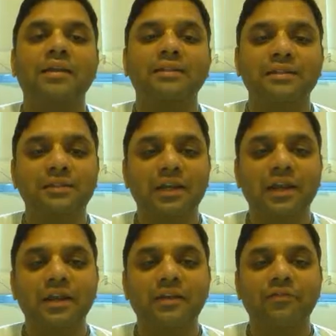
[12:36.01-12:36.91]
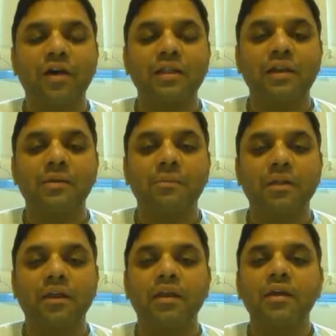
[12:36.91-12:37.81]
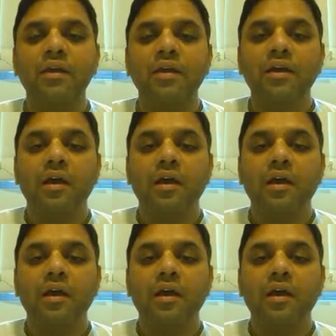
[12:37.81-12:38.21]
parents, right? The father and mother.